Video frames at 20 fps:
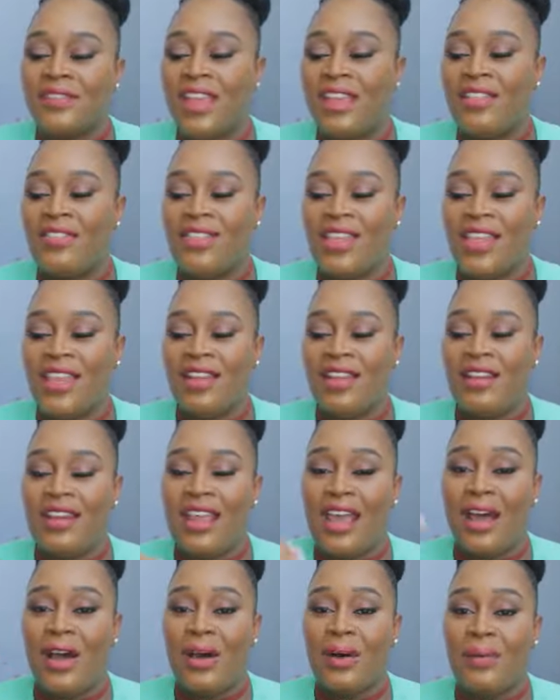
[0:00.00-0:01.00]
And then
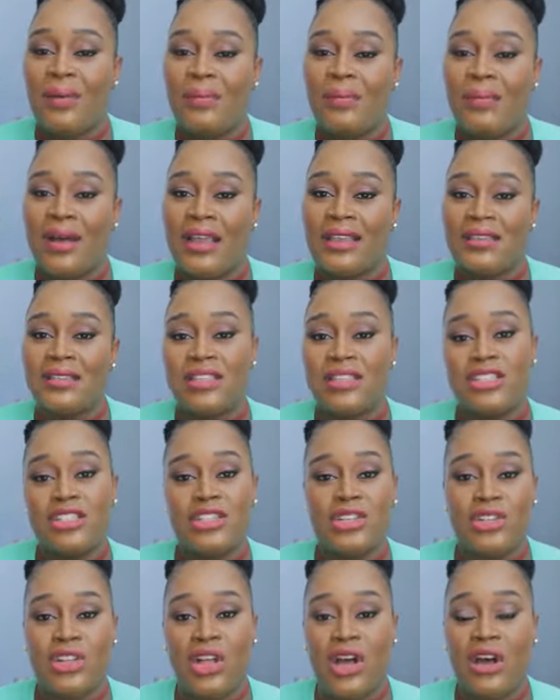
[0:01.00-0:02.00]
now my
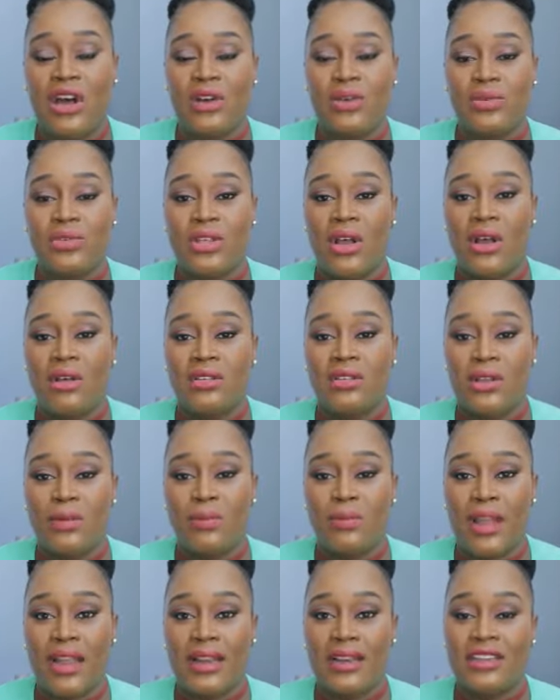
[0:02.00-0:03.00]
sister-in-law, who's also
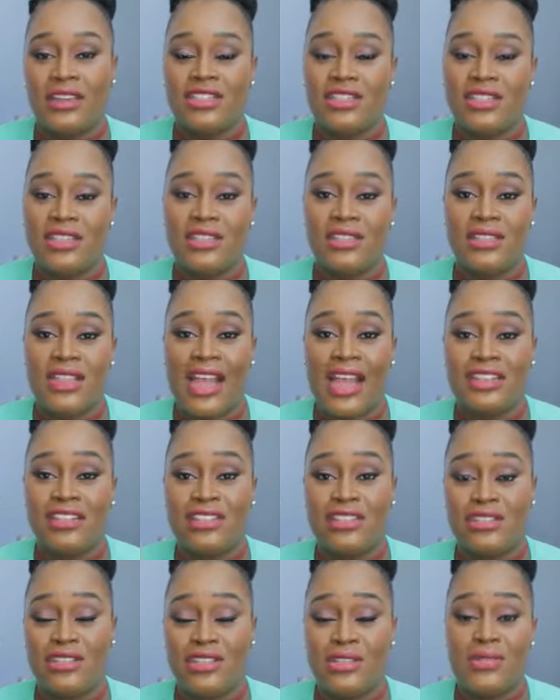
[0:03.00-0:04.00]
pregnant, she's
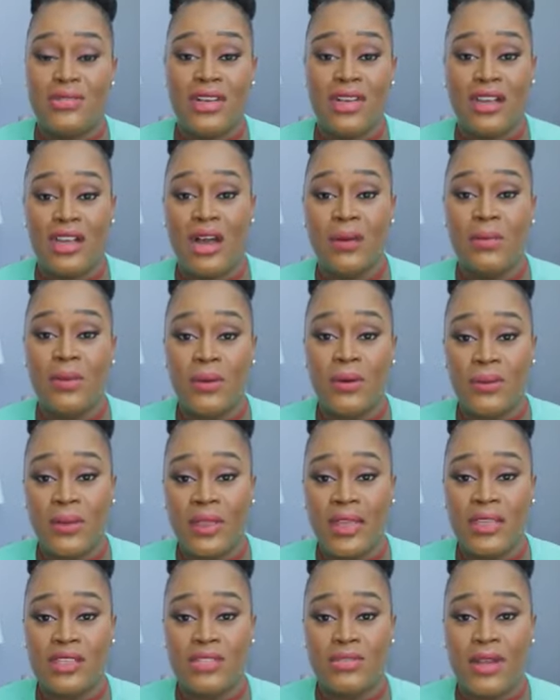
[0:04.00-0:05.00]
actually due in a couple
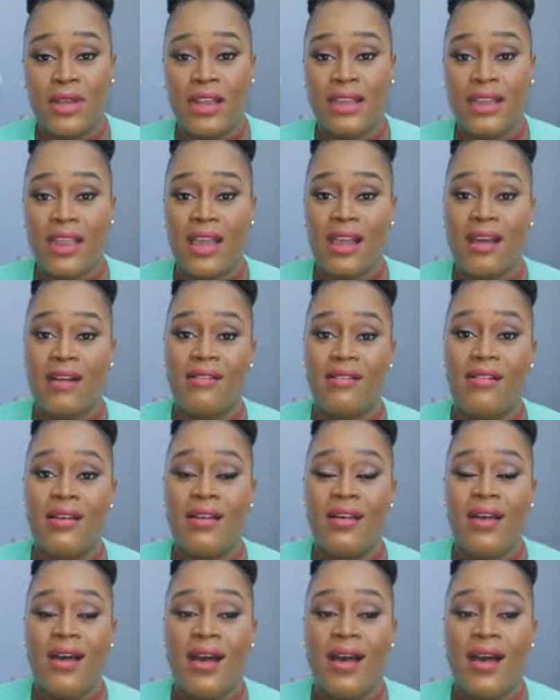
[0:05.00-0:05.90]
weeks right now,